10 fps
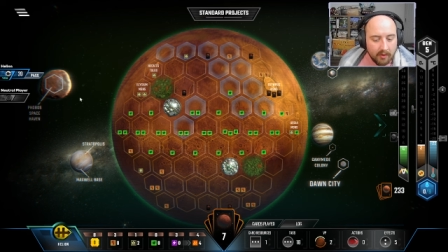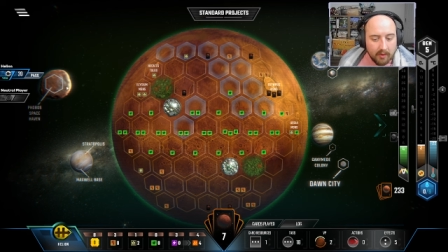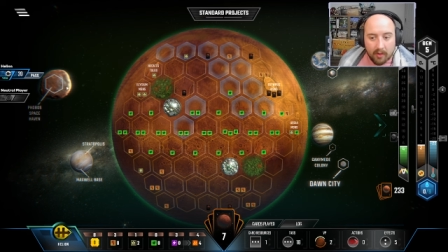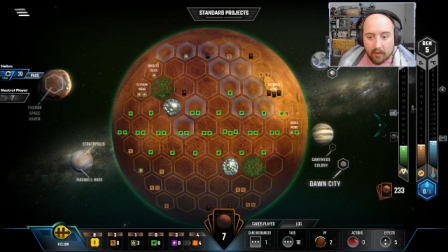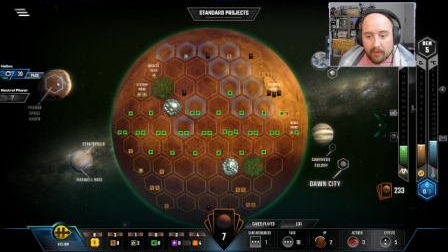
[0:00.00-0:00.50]

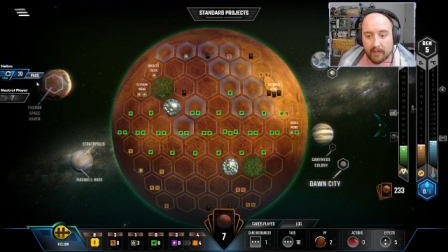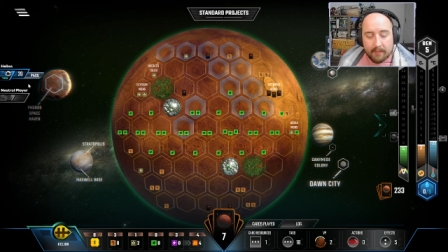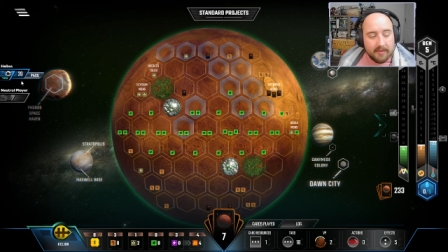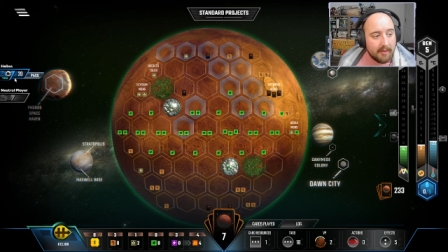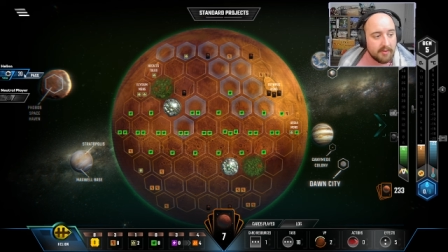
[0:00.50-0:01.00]
All right, I
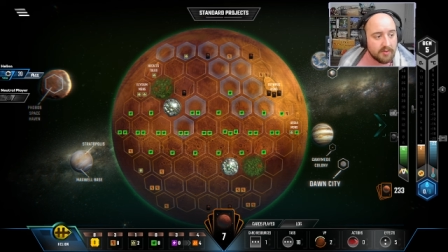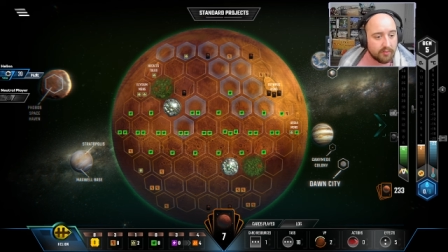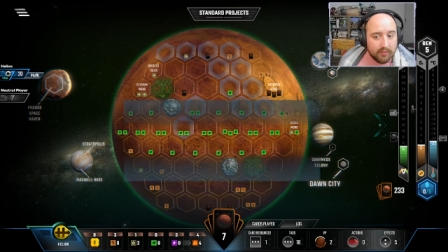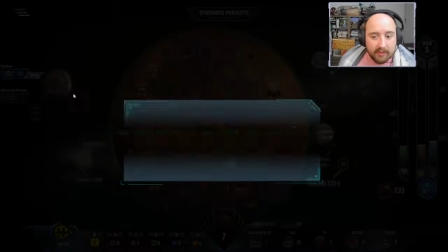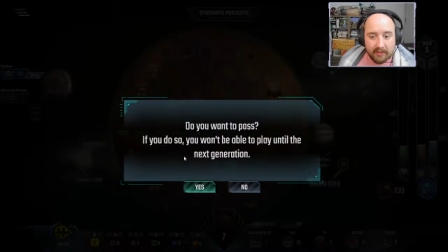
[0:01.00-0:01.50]
mean, that was a
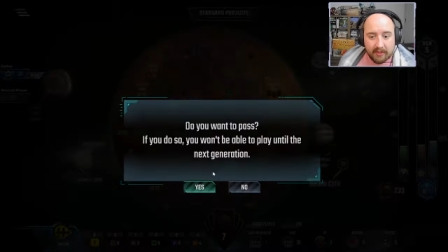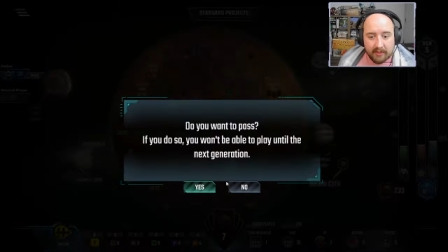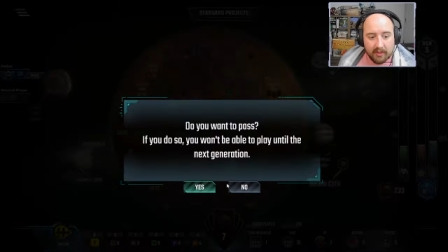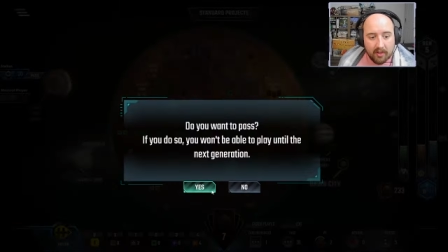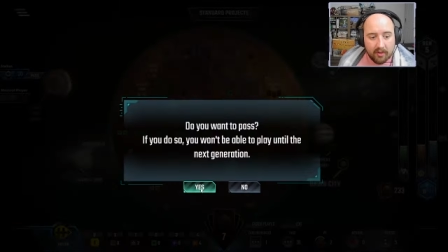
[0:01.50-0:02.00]
really
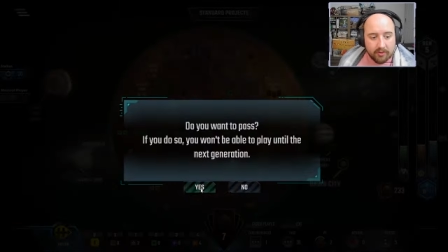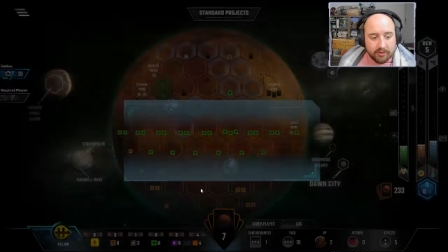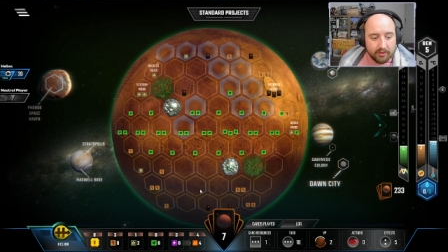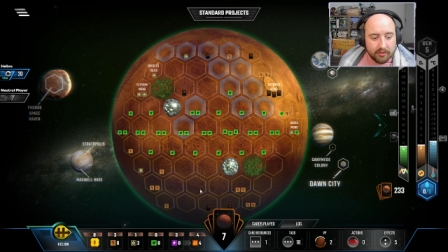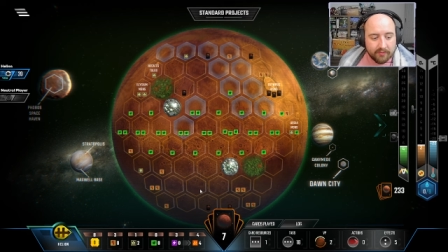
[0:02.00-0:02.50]
hard
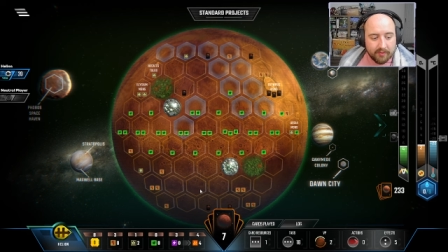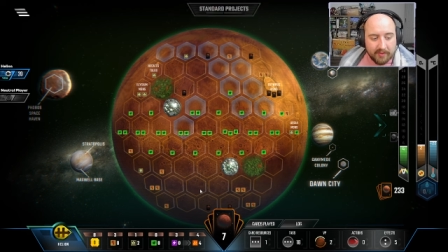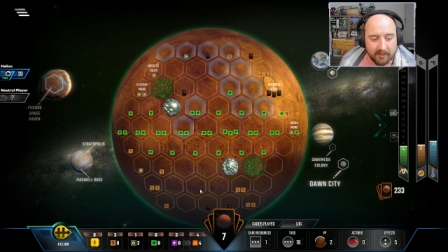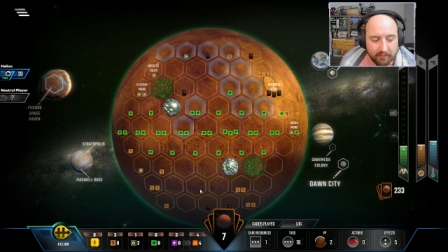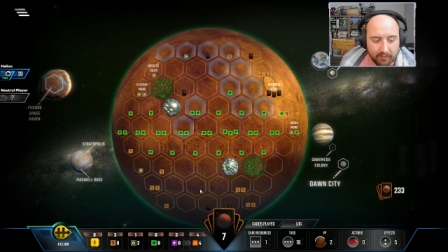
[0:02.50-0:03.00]
turn for me
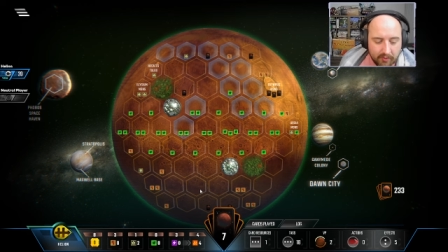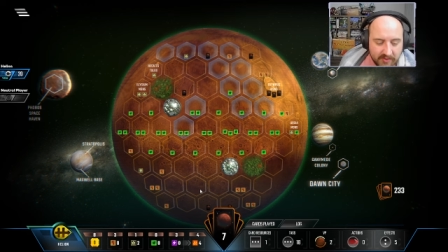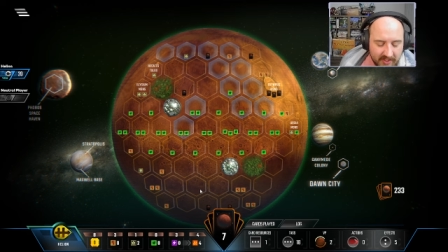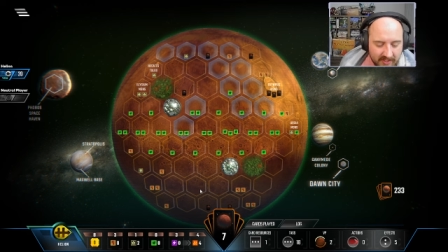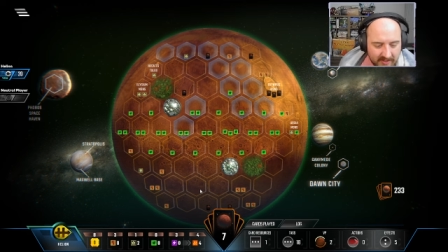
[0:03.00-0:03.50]
to
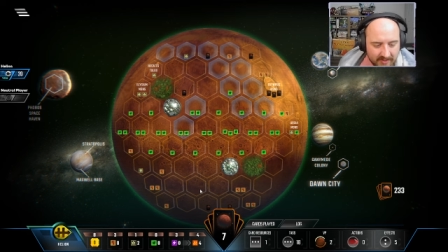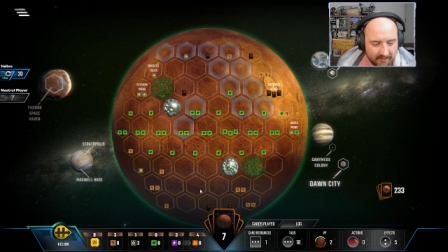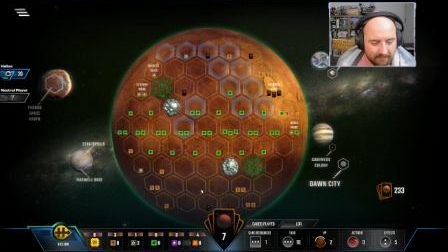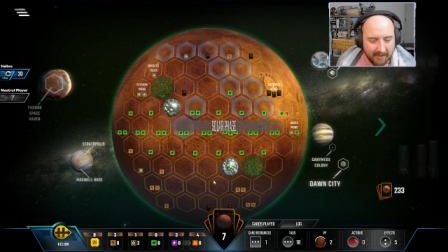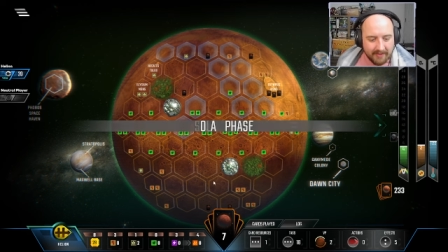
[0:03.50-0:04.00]
process
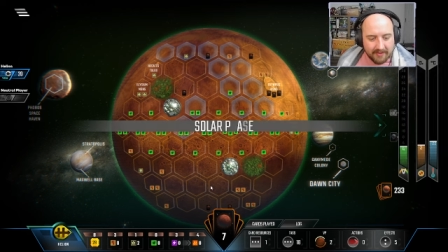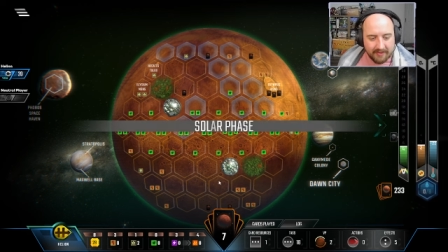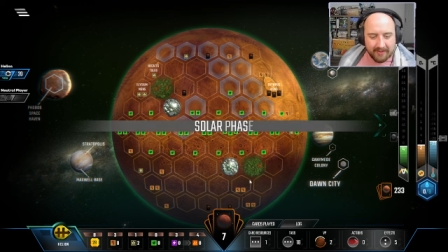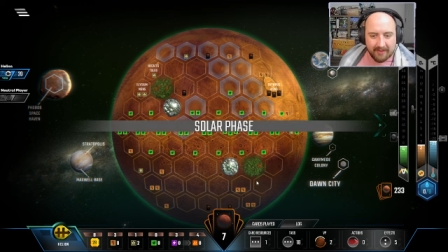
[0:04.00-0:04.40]
mentally,